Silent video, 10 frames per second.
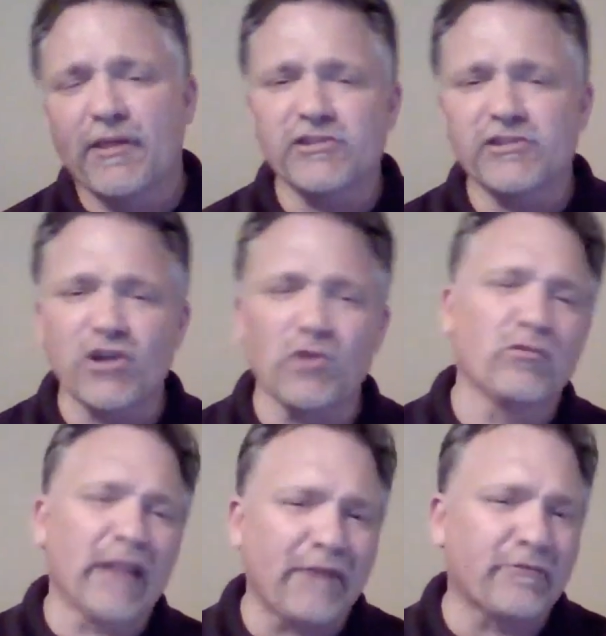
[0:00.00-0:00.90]
There's no
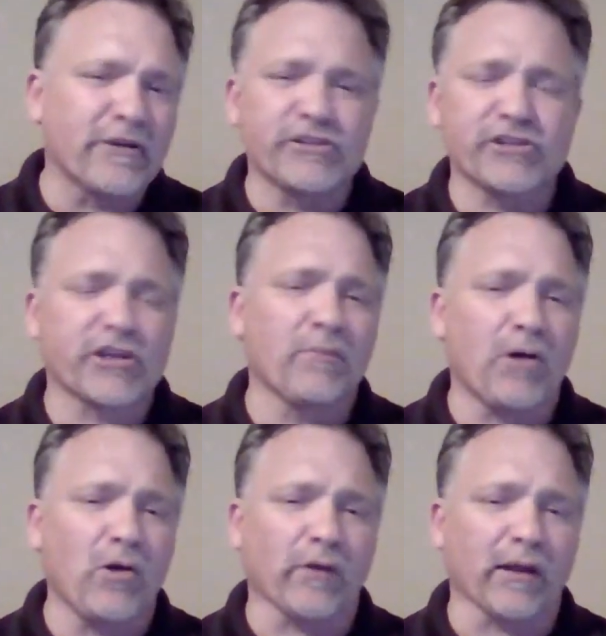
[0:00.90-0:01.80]
leveraged
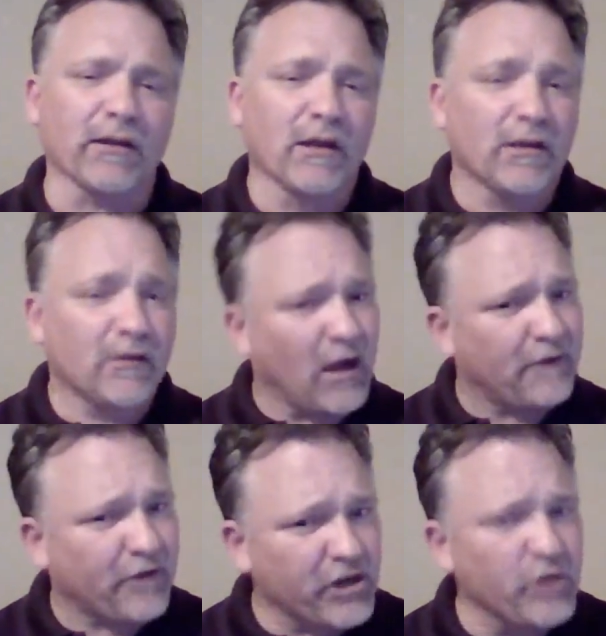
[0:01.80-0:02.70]
component, not
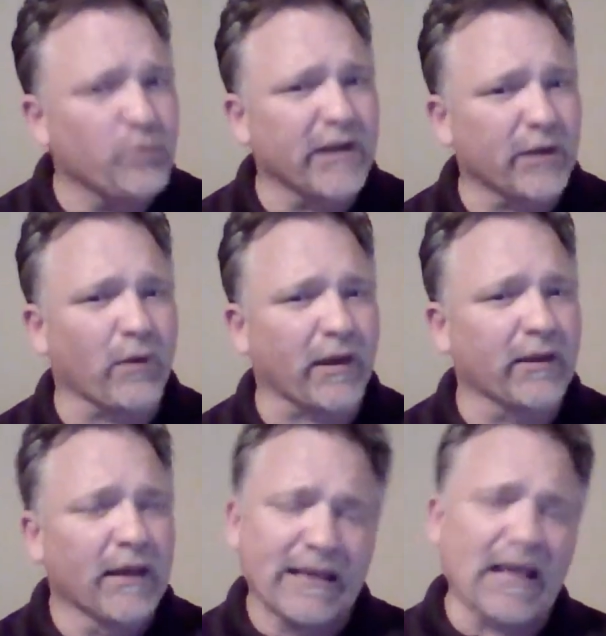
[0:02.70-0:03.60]
for you anyway.
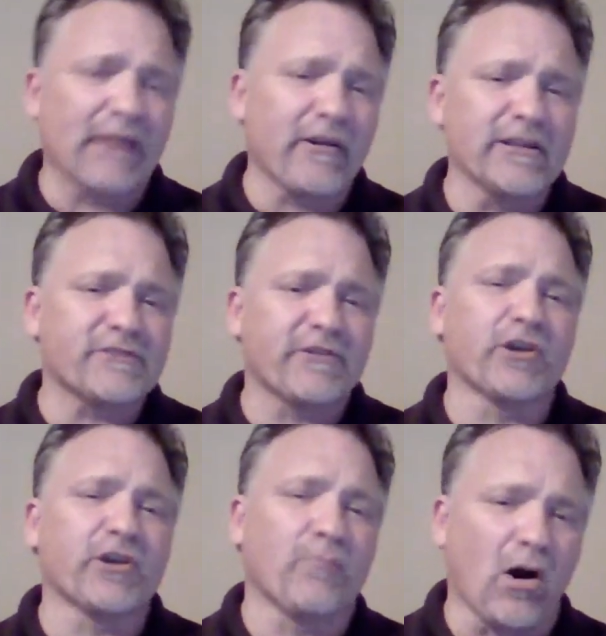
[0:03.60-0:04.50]
Now there is for
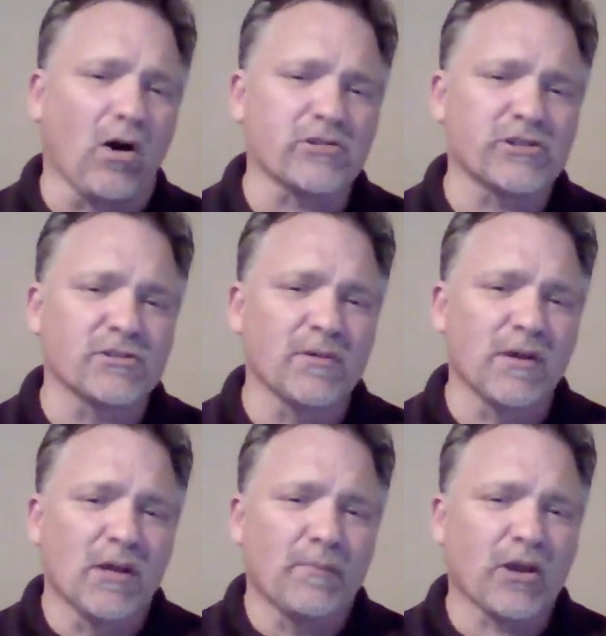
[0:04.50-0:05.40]
your boss,
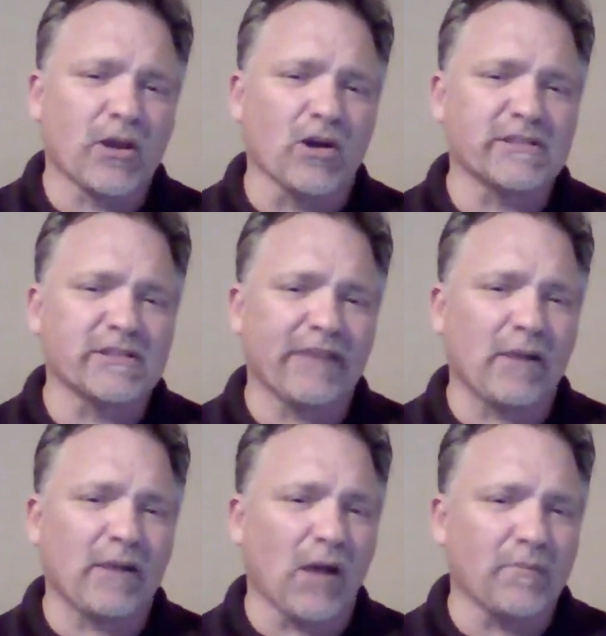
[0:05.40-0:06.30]
because if I'm
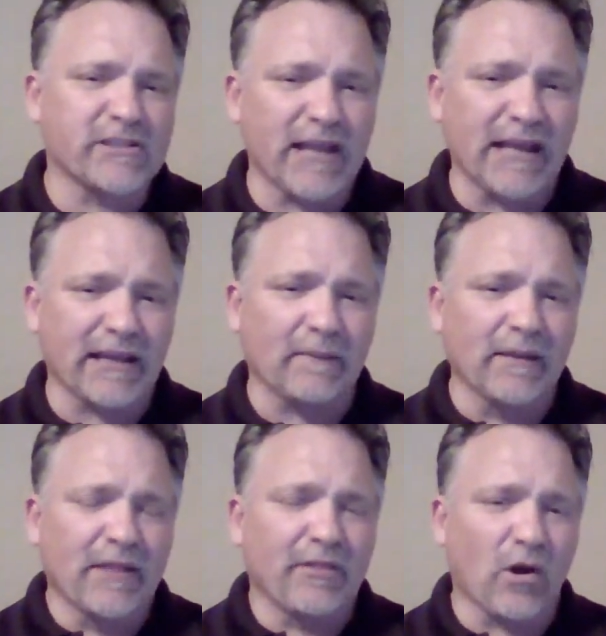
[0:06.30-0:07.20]
not mistaken,
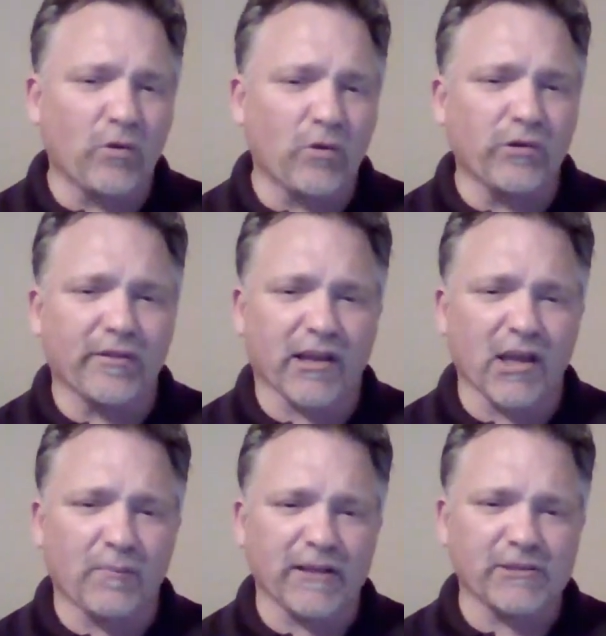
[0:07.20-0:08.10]
the owner of the
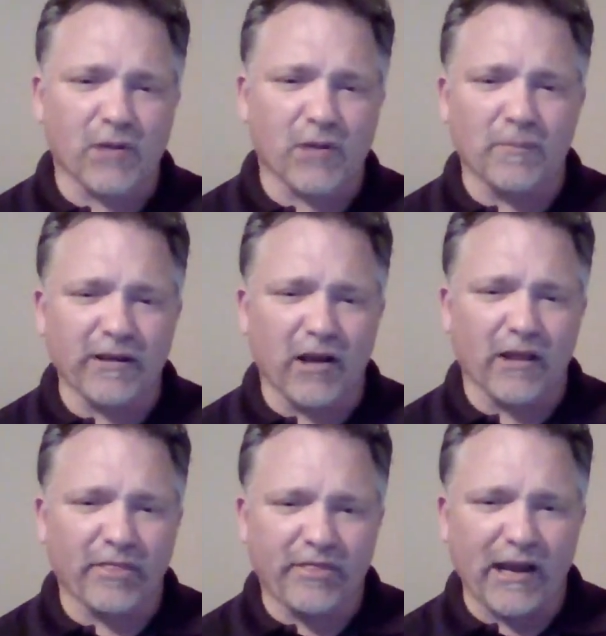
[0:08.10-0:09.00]
company is probably
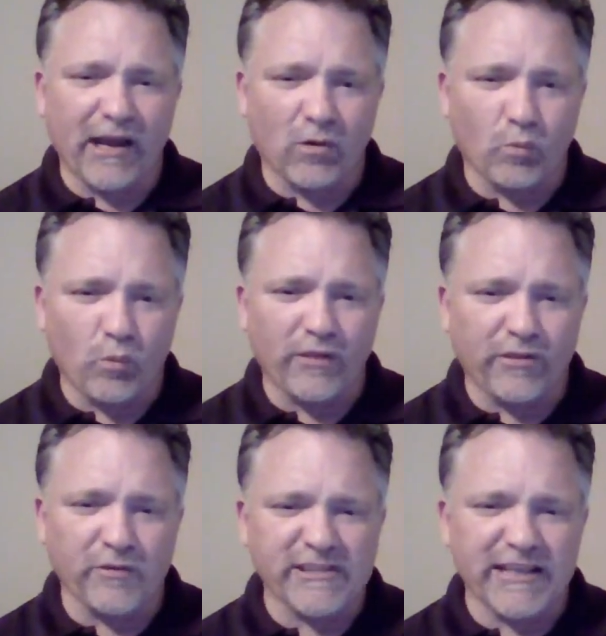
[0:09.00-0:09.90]
not there with
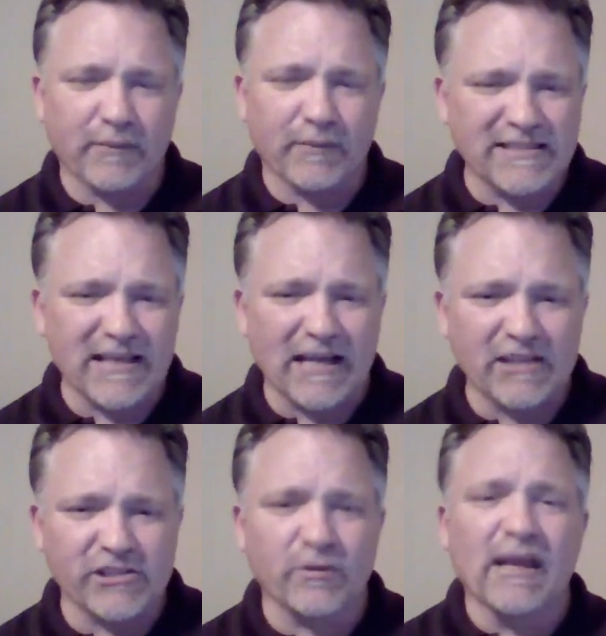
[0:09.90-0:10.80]
you, sitting beside
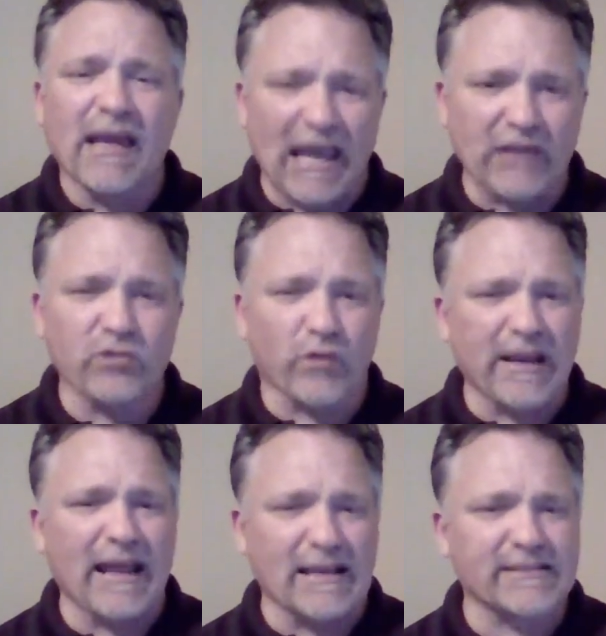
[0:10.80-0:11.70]
you at your
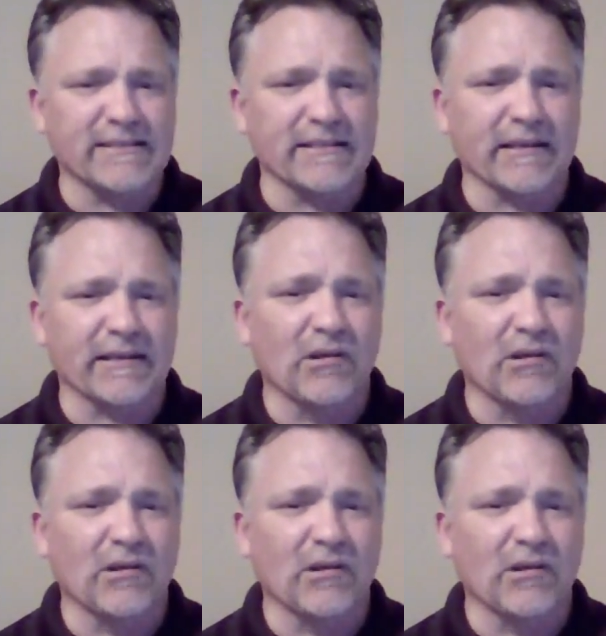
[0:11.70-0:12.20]
desk, is he